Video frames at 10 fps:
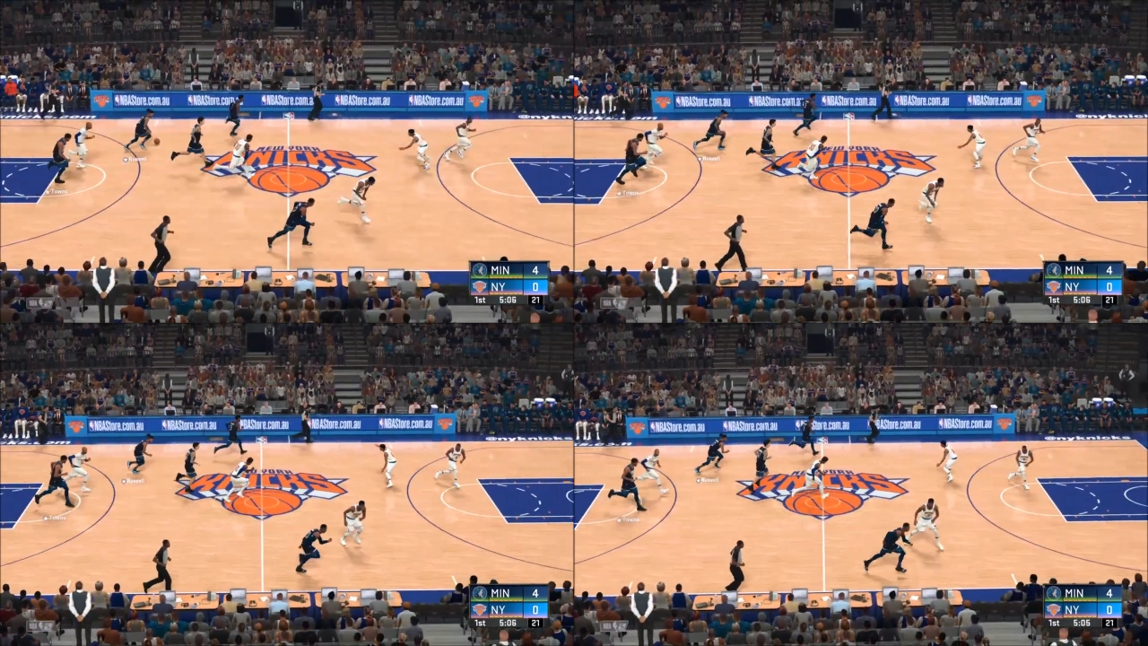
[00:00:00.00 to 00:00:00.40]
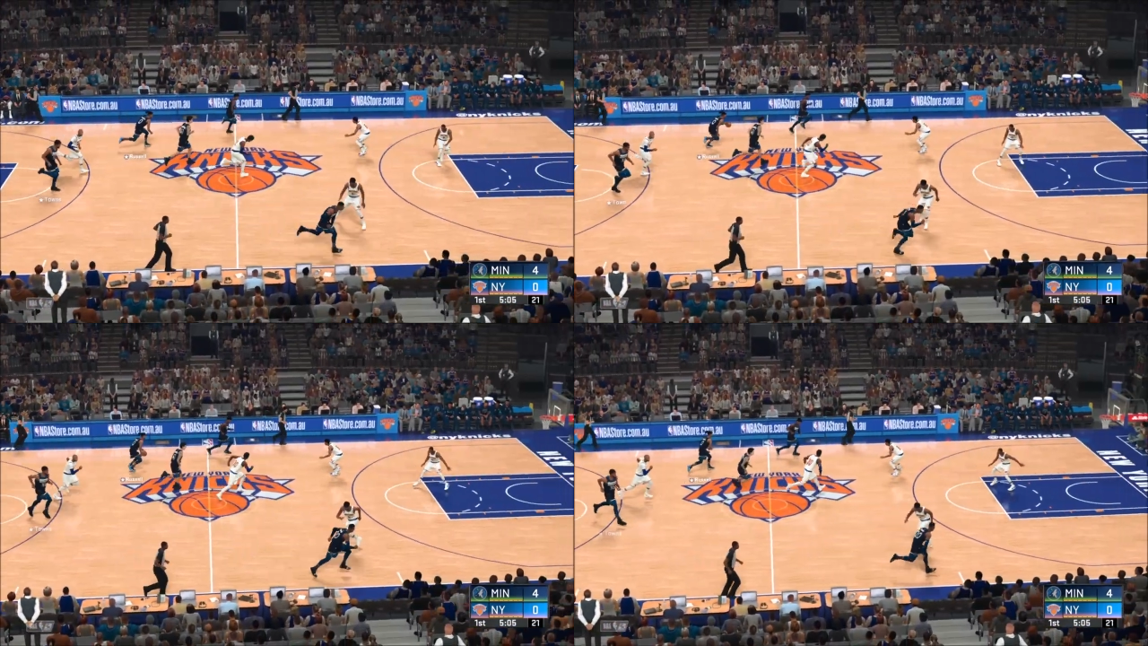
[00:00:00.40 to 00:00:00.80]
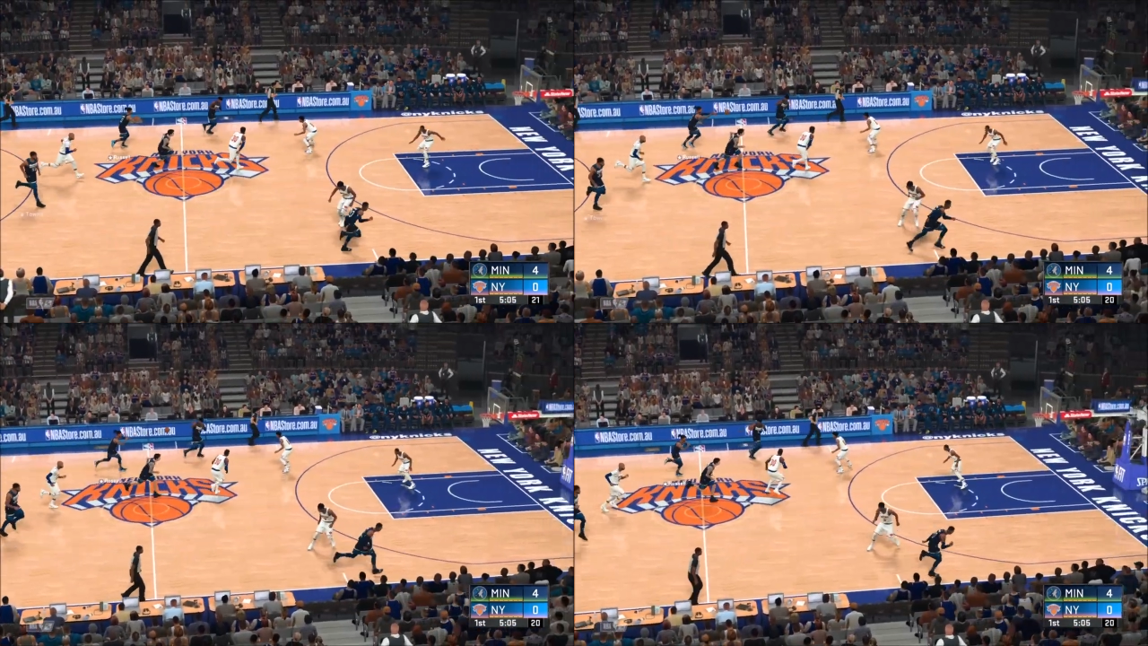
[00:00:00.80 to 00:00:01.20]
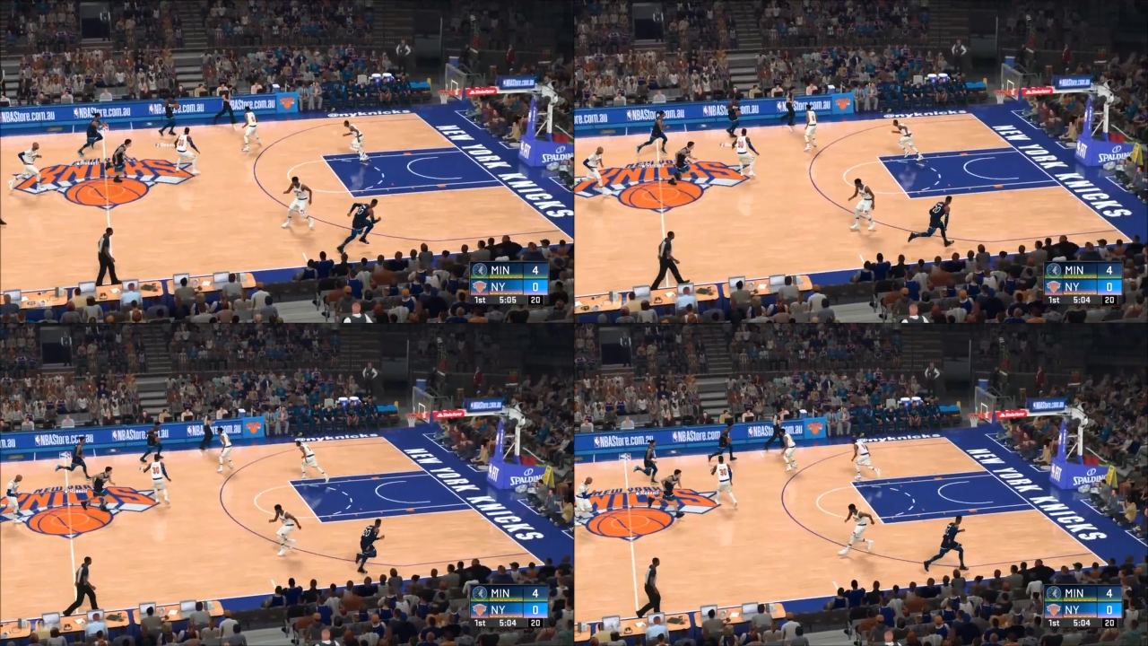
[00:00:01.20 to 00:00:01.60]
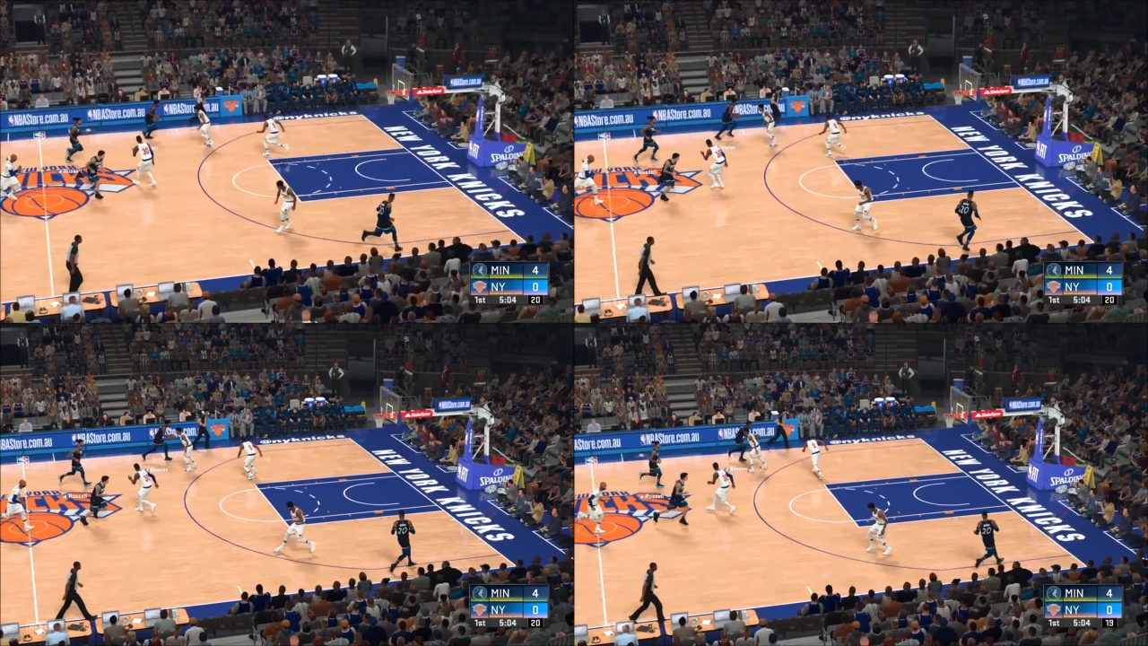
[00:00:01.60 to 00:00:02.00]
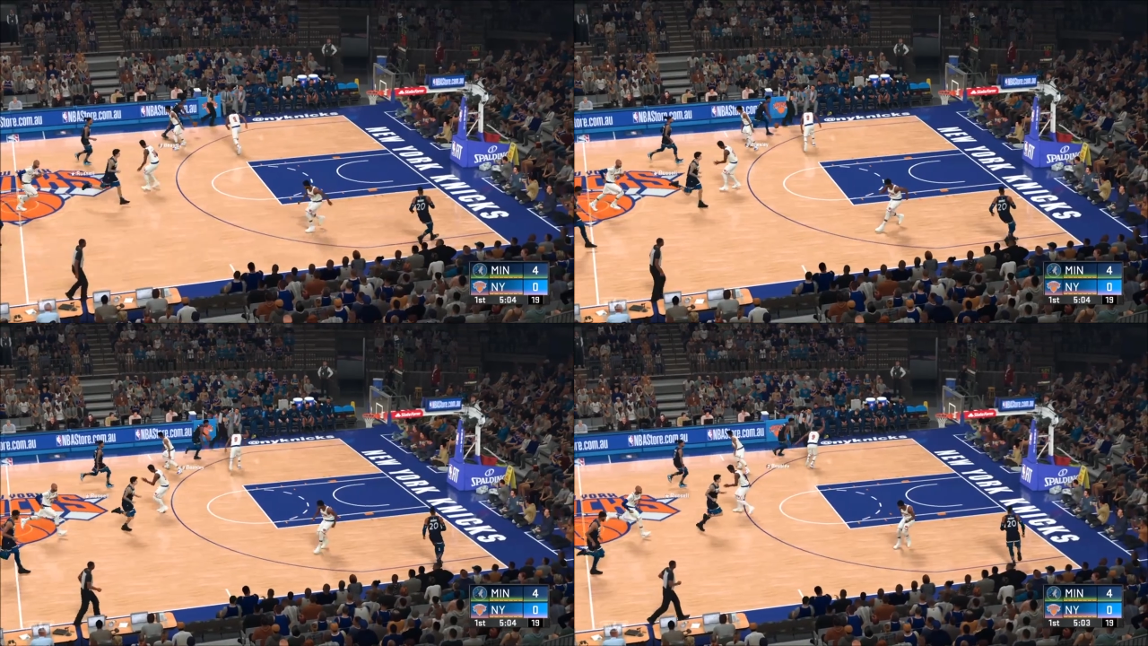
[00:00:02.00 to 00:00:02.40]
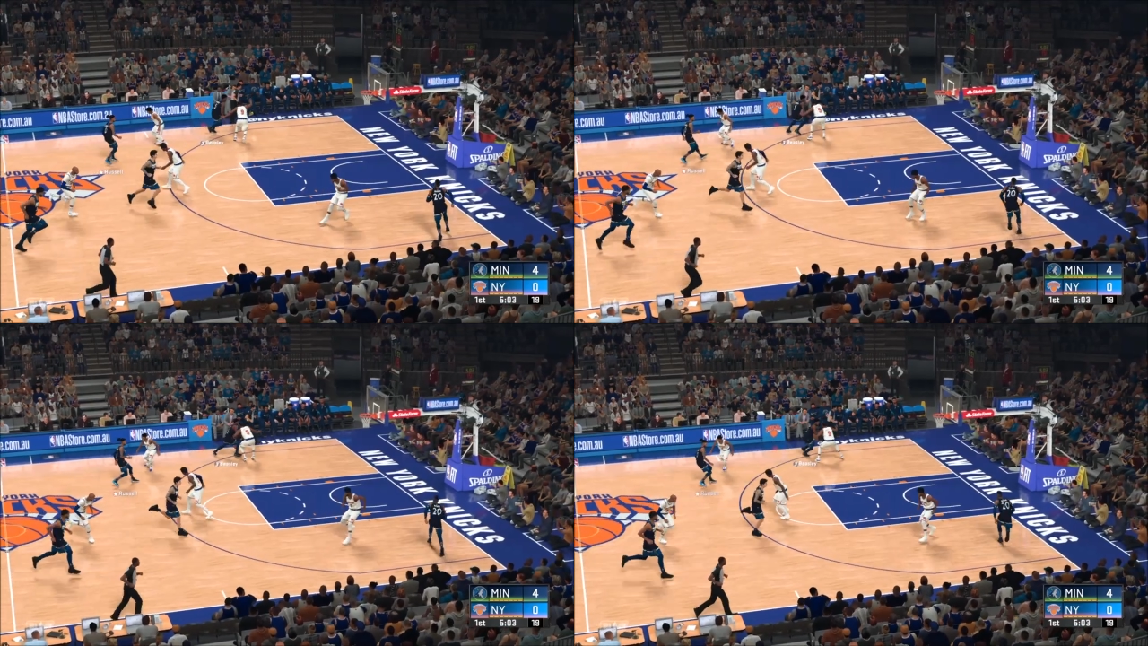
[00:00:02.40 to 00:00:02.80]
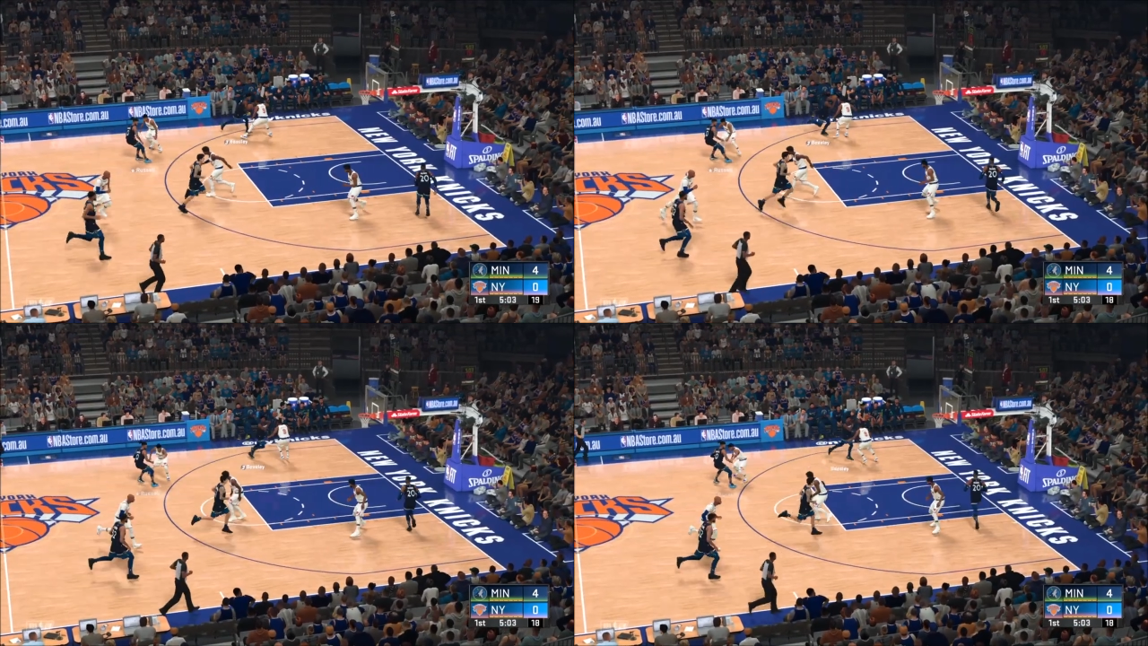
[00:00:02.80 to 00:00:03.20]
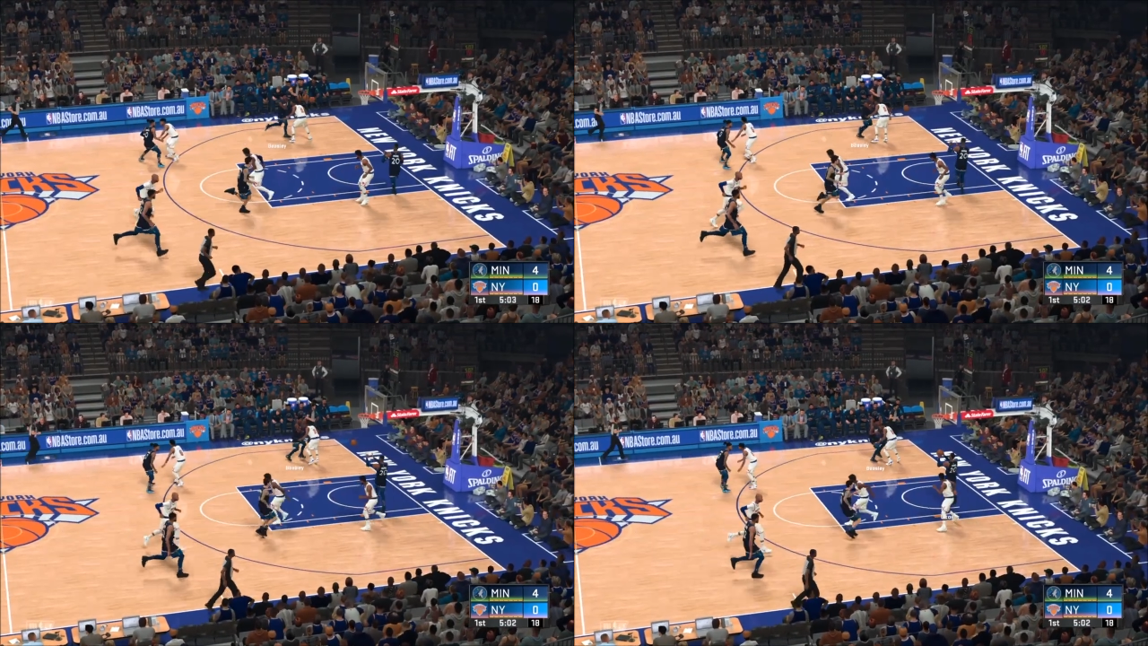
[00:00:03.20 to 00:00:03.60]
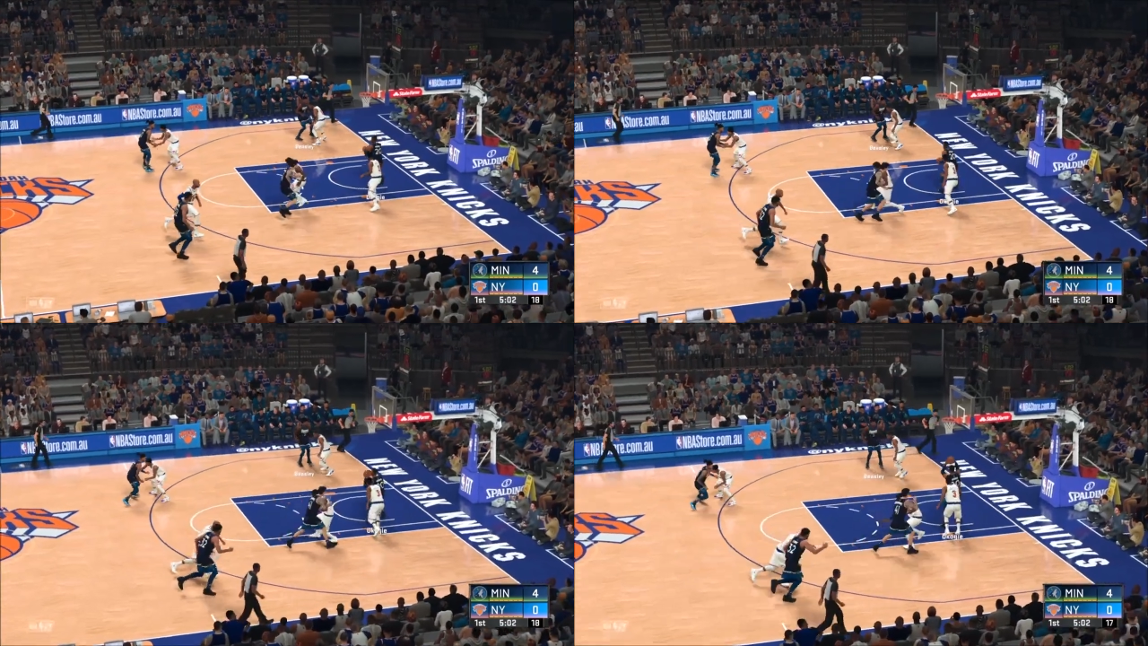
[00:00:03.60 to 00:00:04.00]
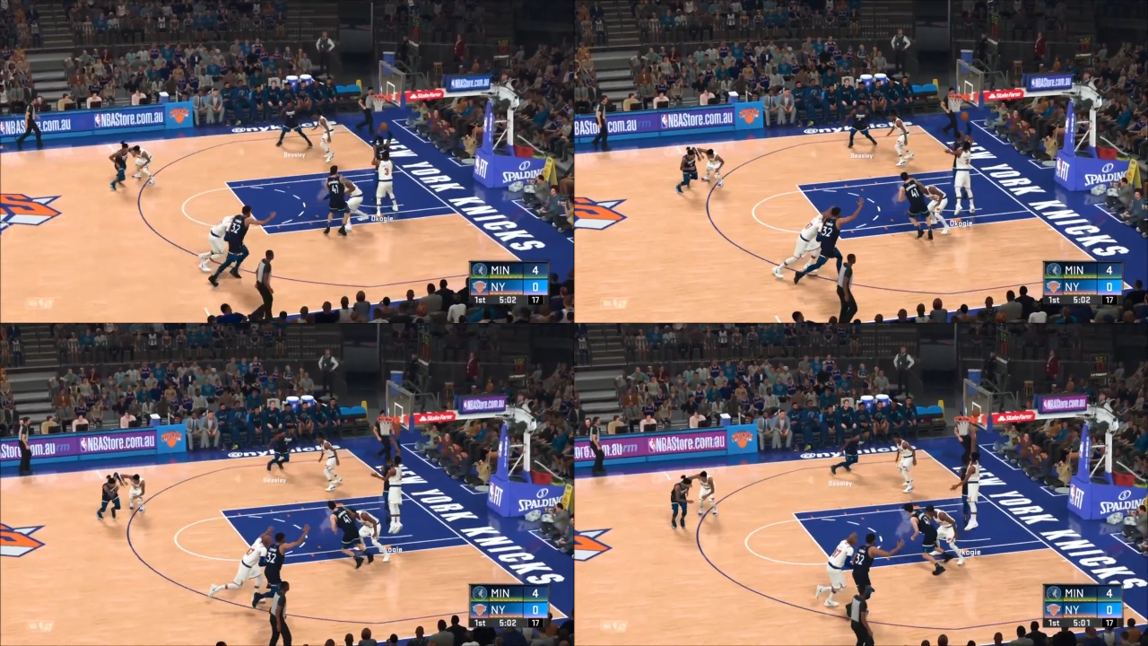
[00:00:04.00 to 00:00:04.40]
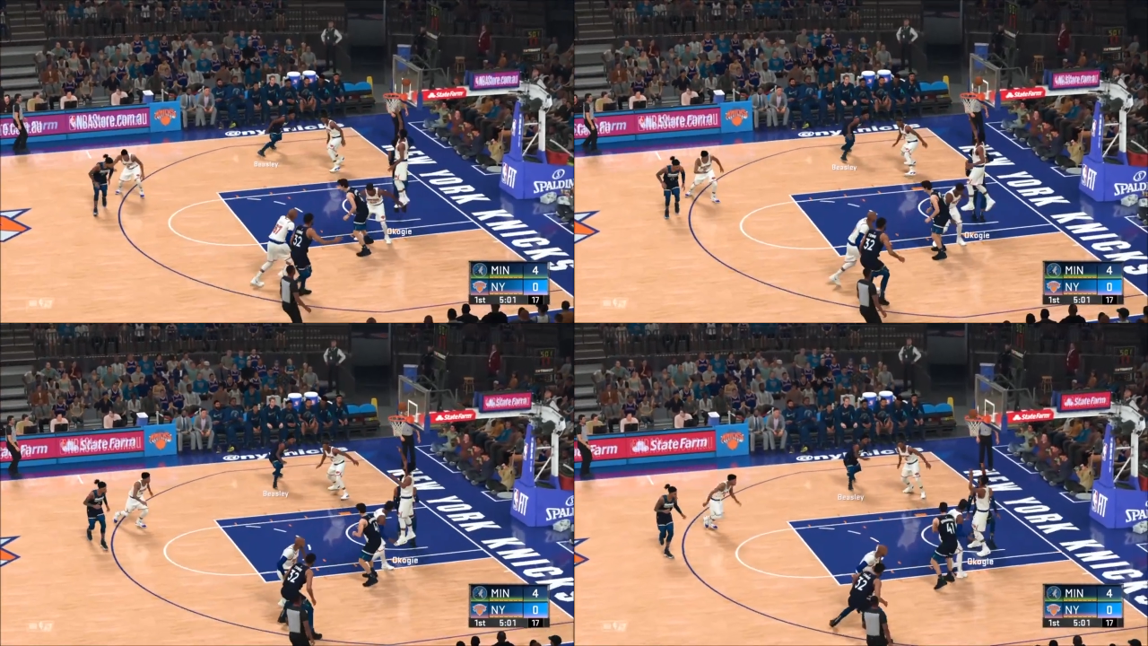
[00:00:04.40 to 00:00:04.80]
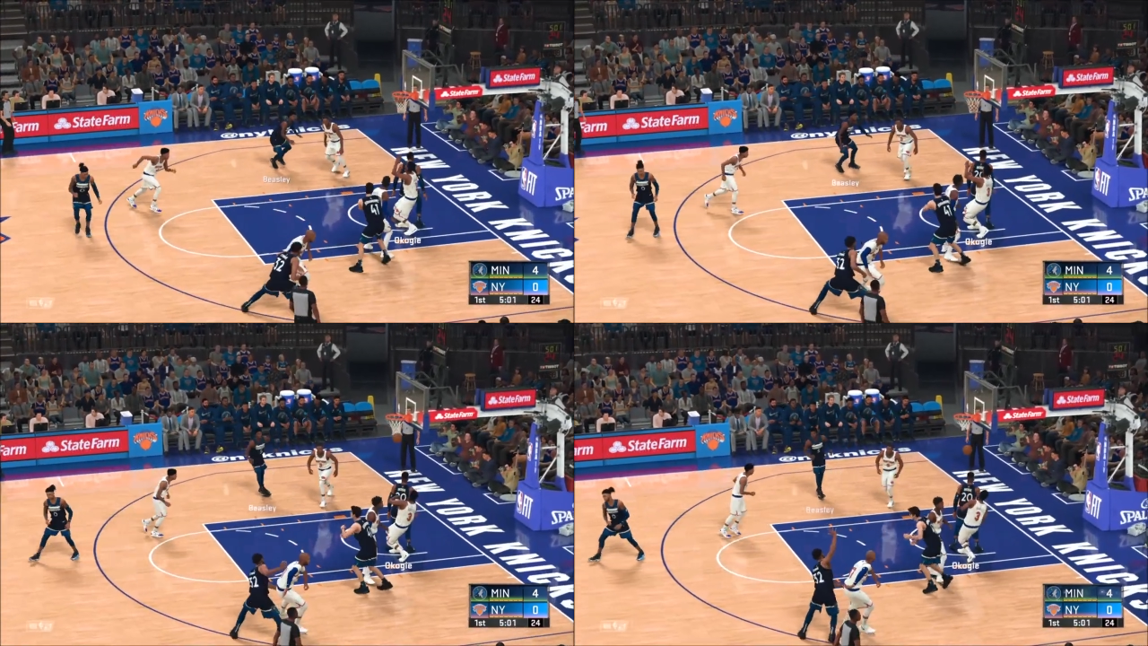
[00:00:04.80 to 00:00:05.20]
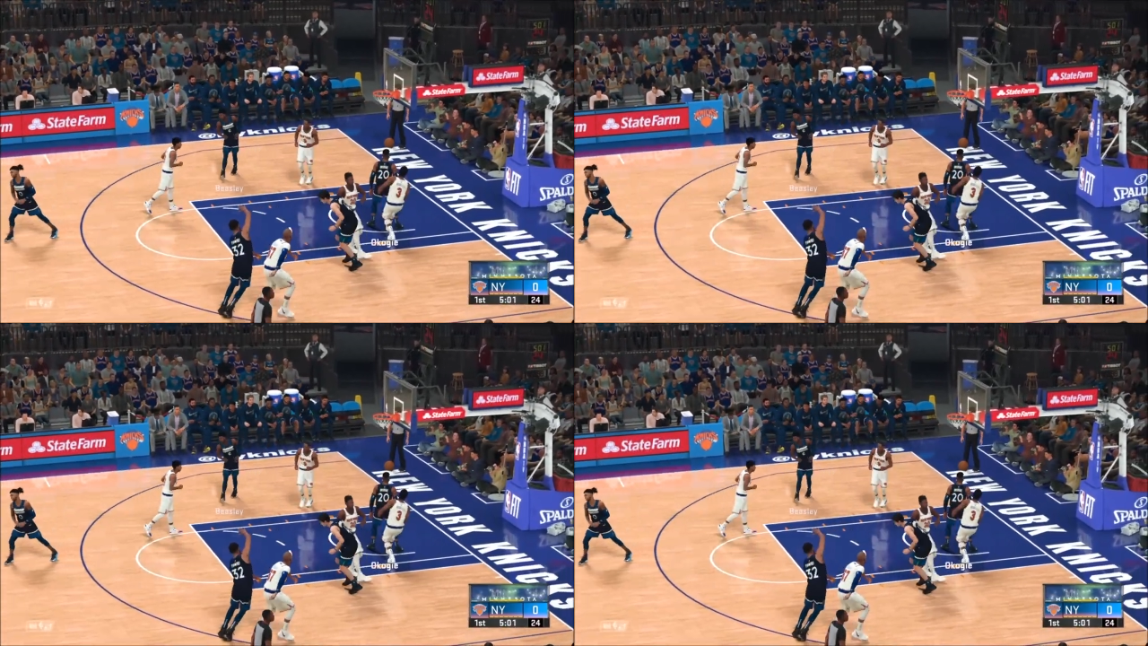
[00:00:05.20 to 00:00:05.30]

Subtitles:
(no speaker visible)